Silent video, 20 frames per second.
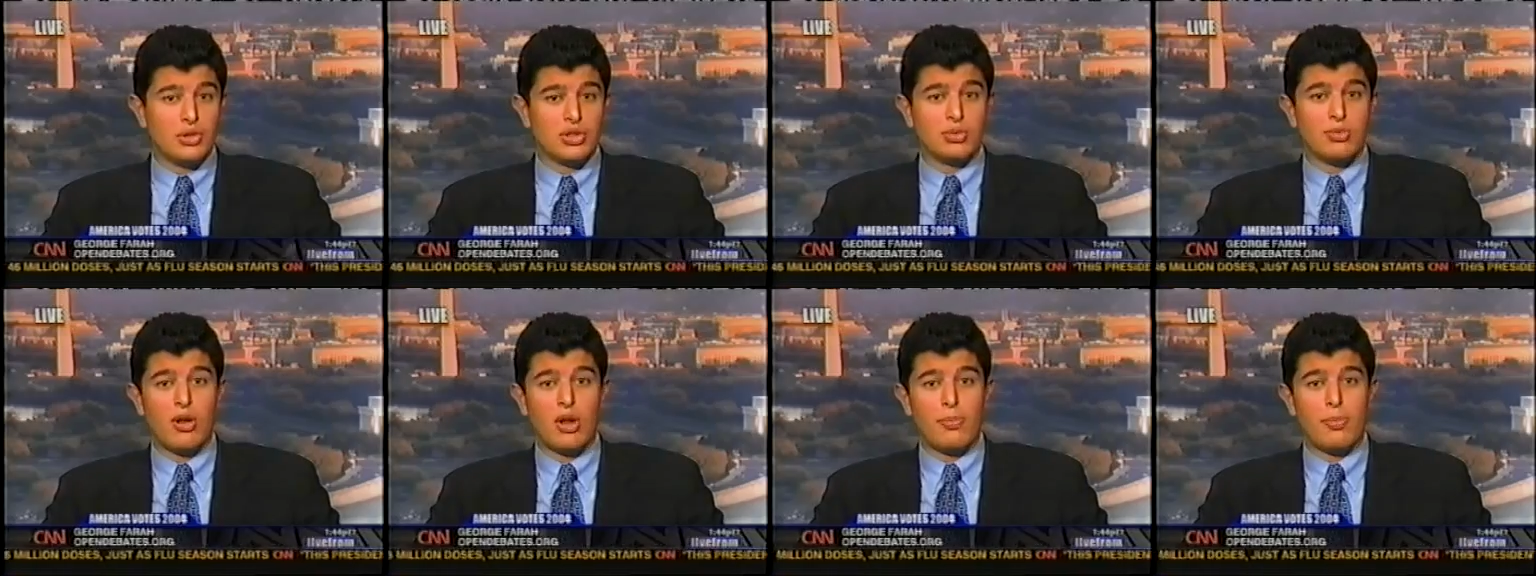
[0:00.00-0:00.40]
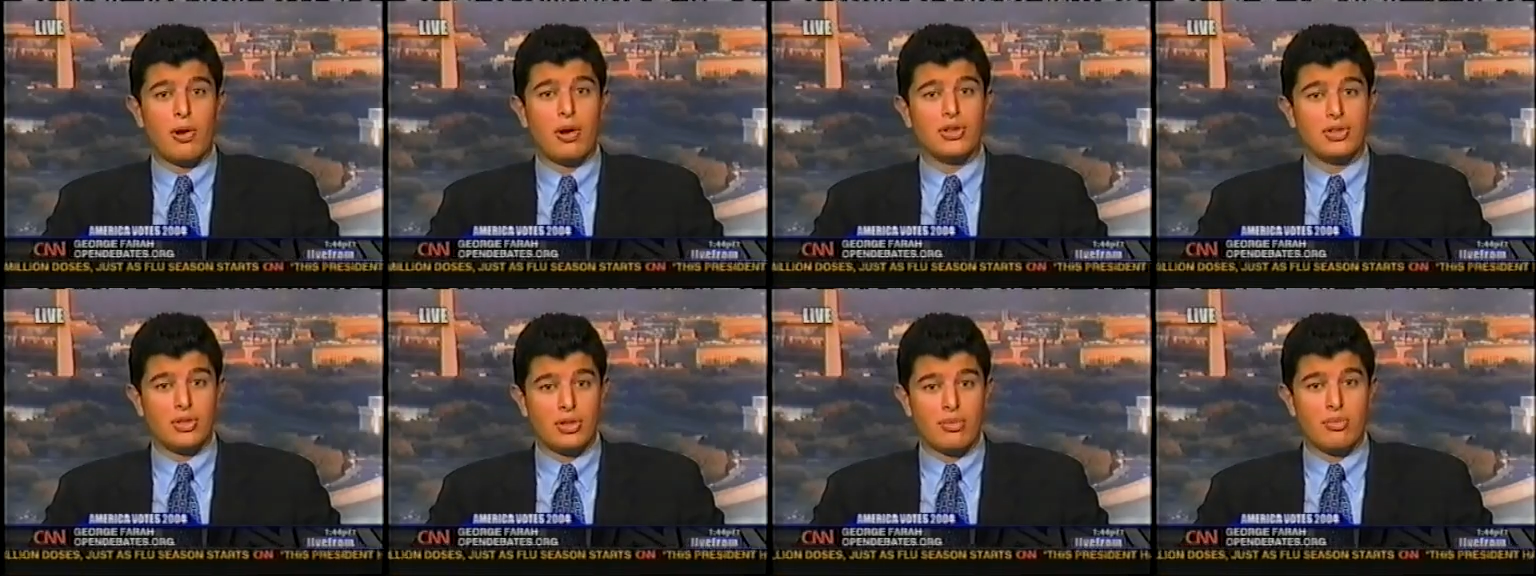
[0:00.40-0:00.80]
small
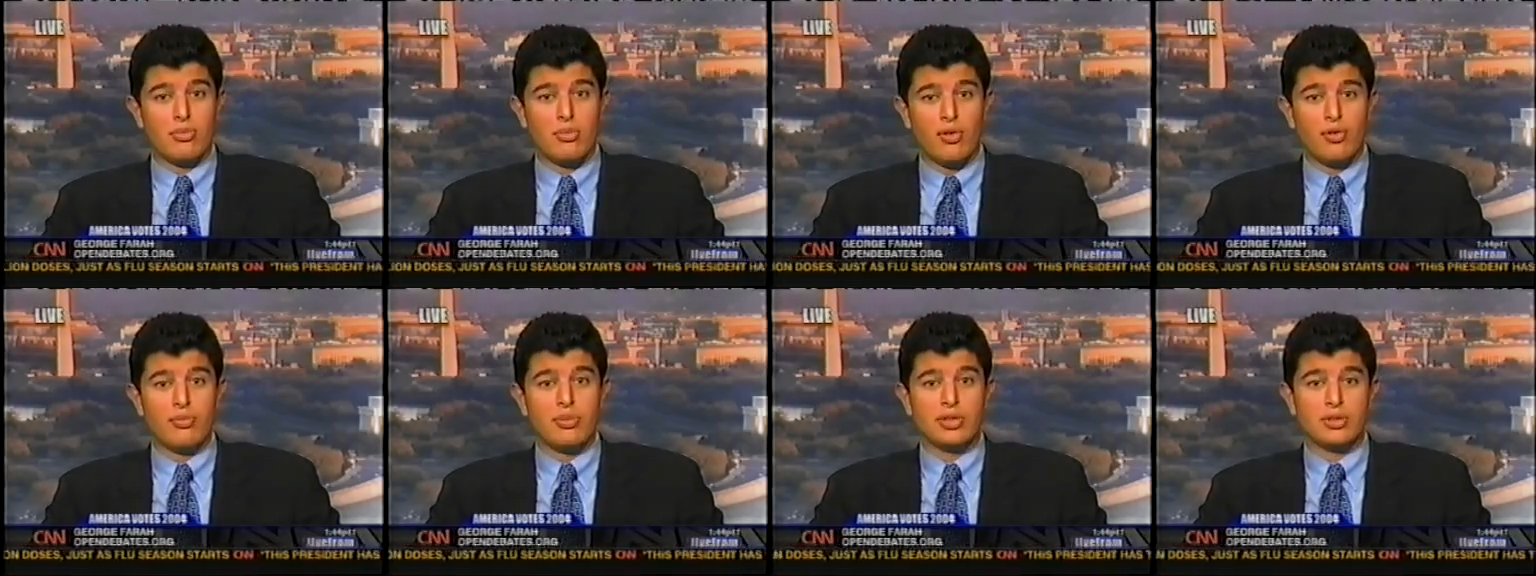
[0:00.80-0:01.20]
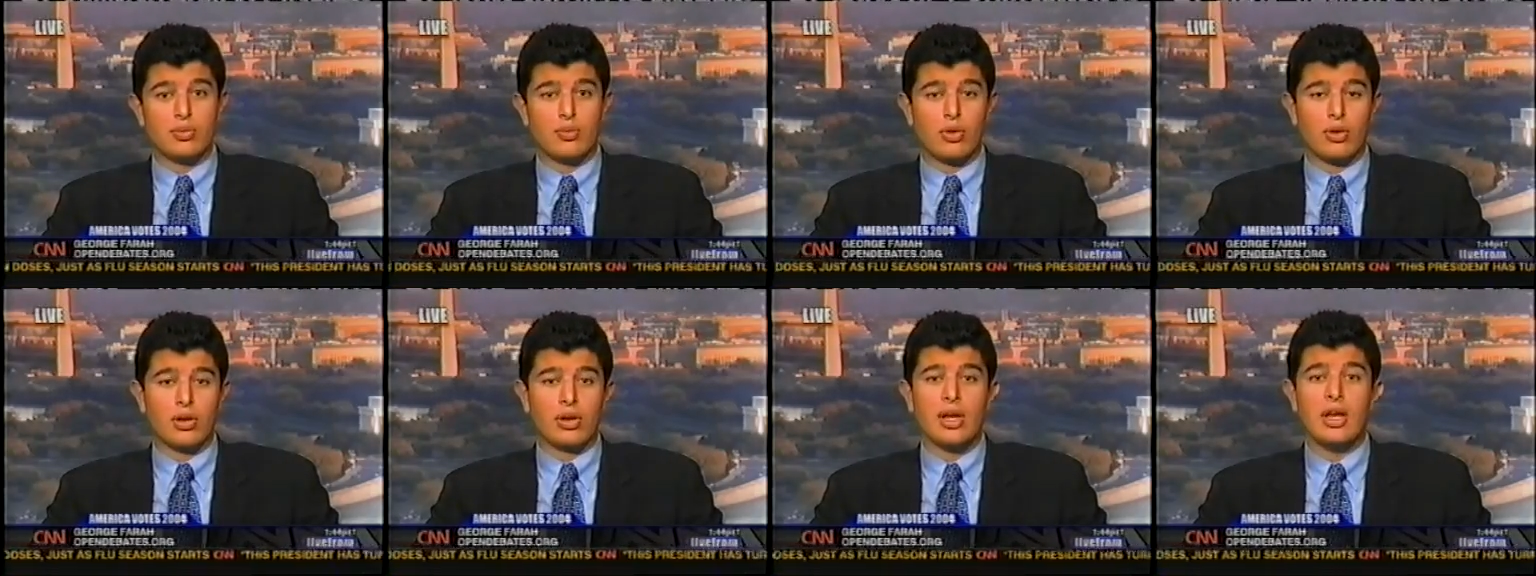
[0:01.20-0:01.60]
part to the movement's
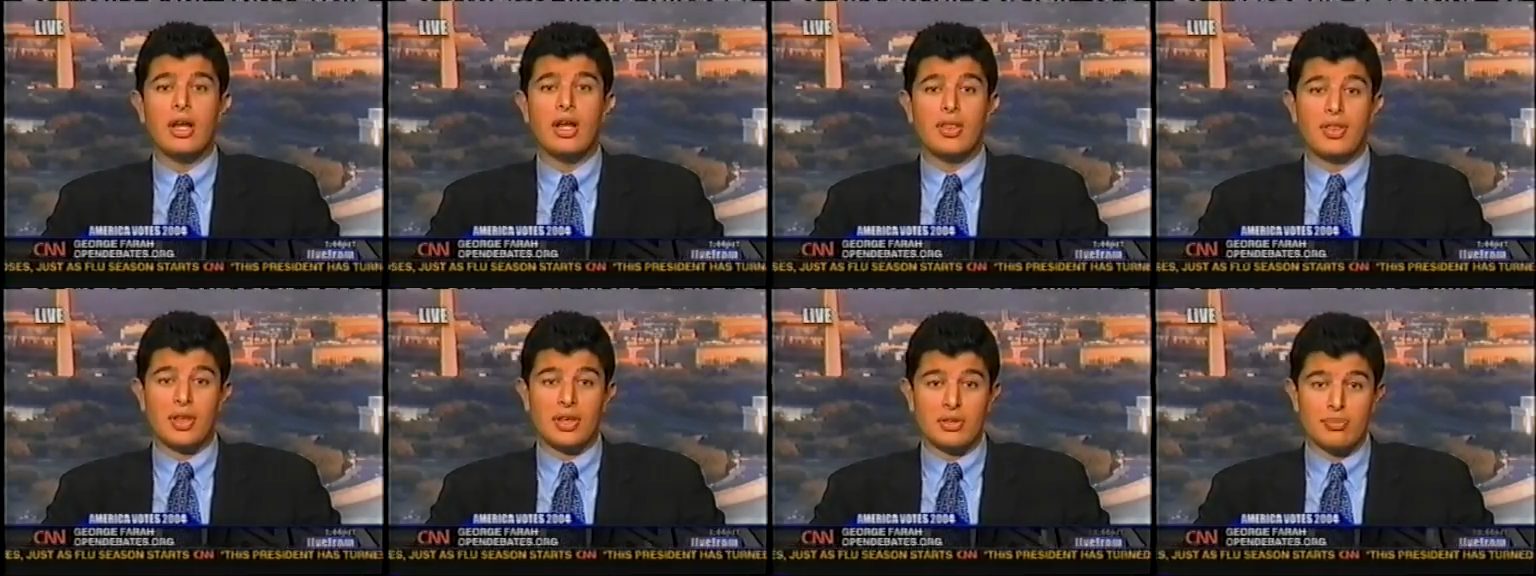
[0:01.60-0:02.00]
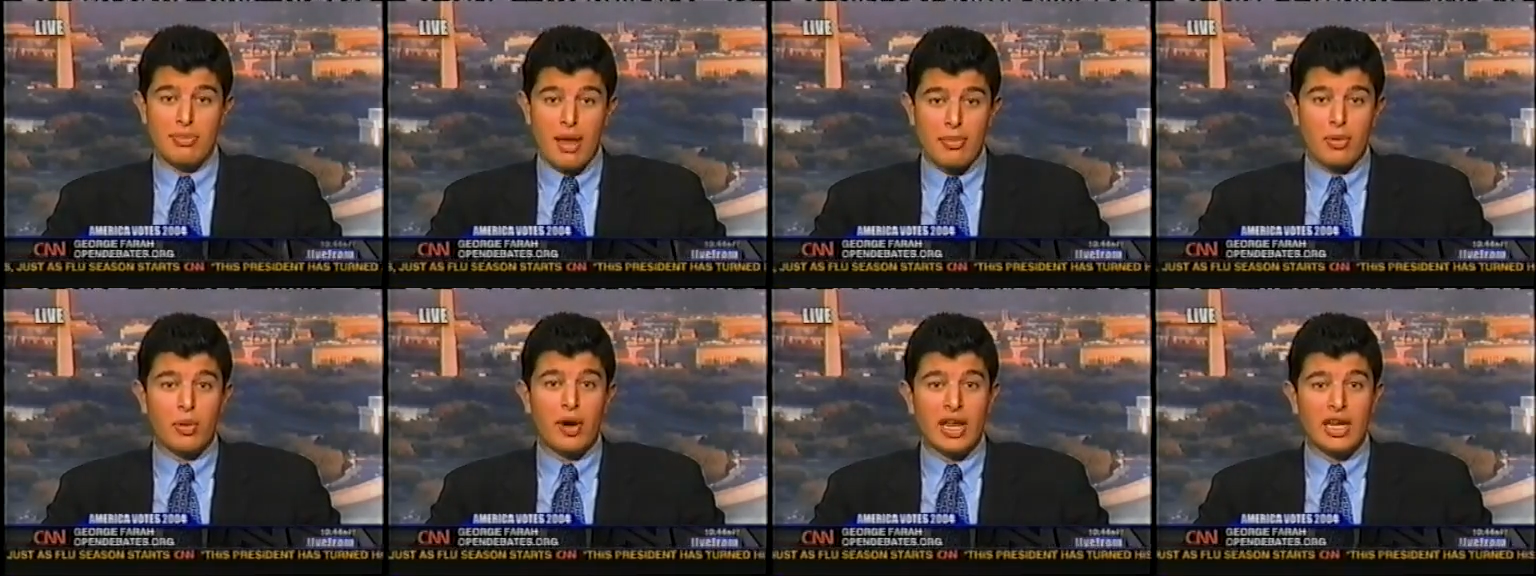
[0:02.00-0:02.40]
work, the
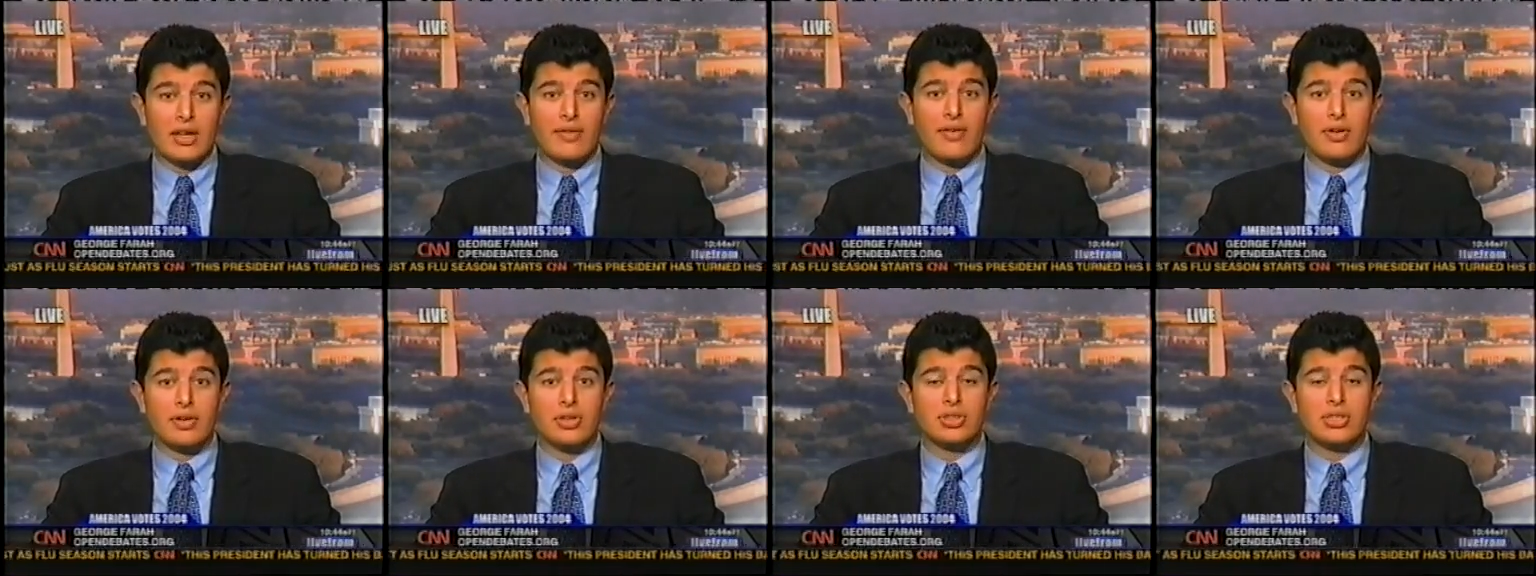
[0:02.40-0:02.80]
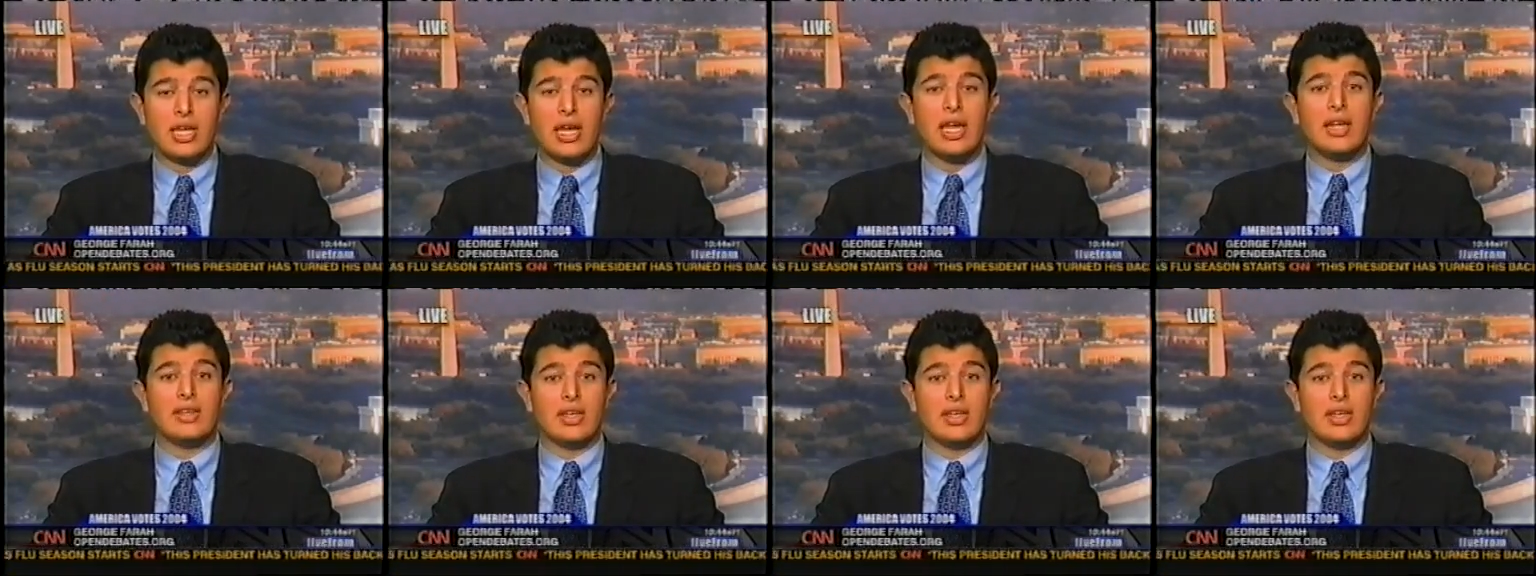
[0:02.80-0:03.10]
Memorandum of Understanding,